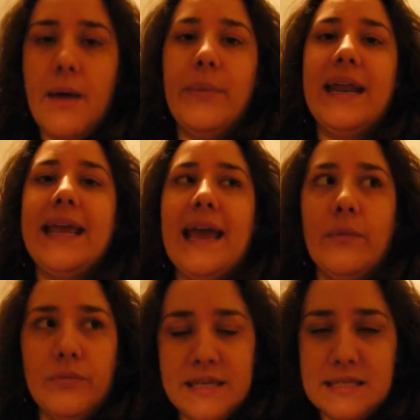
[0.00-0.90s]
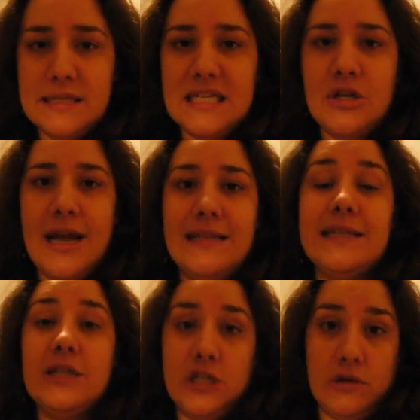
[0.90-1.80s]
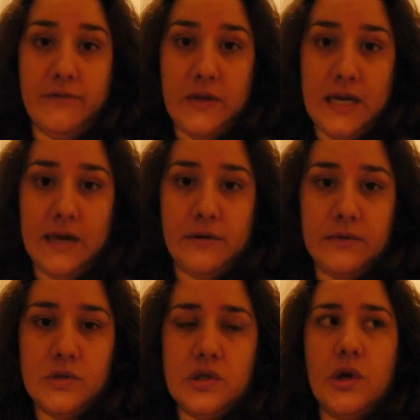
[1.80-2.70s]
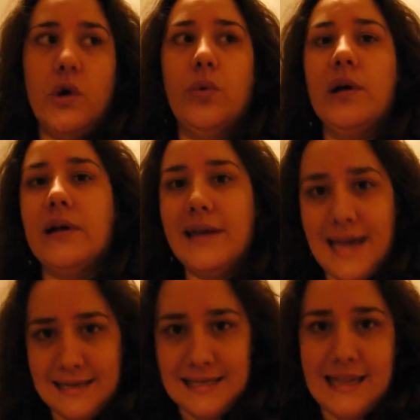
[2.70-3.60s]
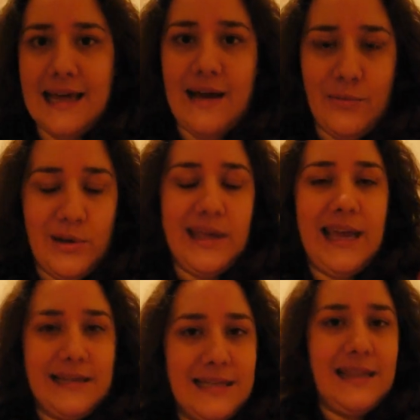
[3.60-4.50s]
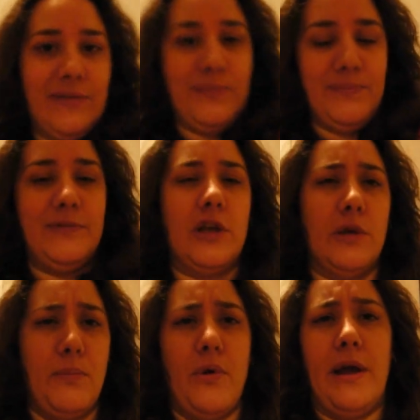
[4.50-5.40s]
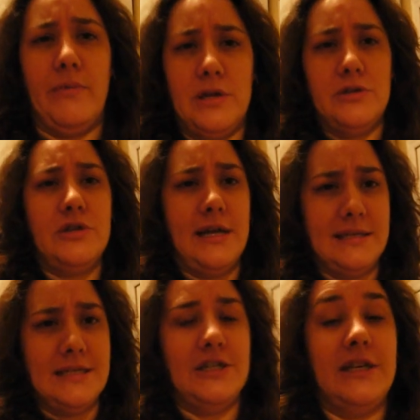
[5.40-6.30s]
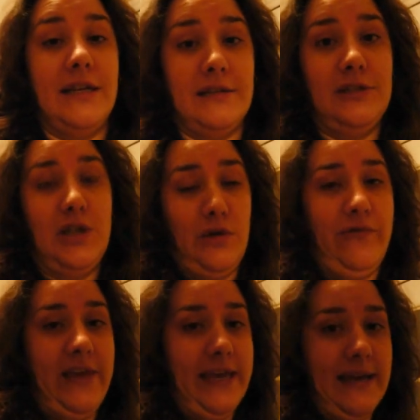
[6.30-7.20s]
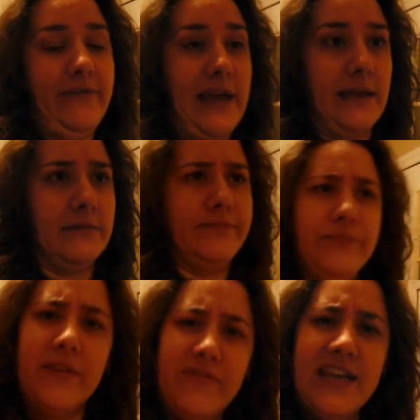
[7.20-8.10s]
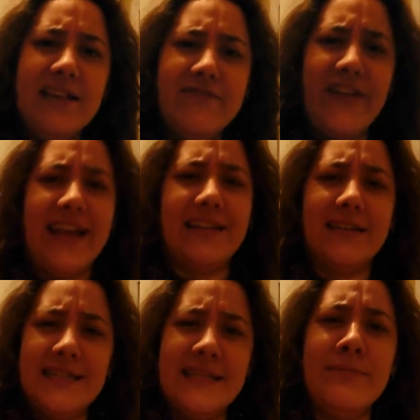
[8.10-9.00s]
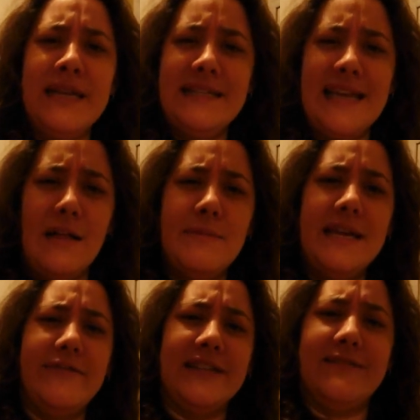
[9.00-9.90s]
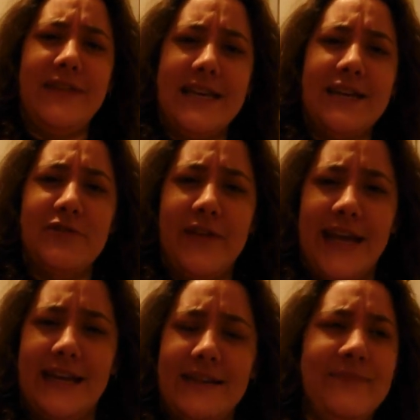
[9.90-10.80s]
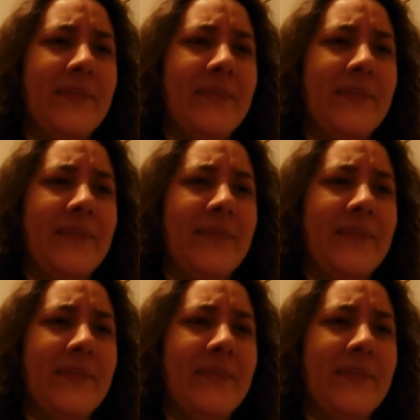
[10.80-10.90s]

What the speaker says: But again, this is a transitional video. So we'll get to that. We'll get to the point where you're transitioning to vegan. Vegan, vegan. Can somebody tell me if it's vegan or vegan?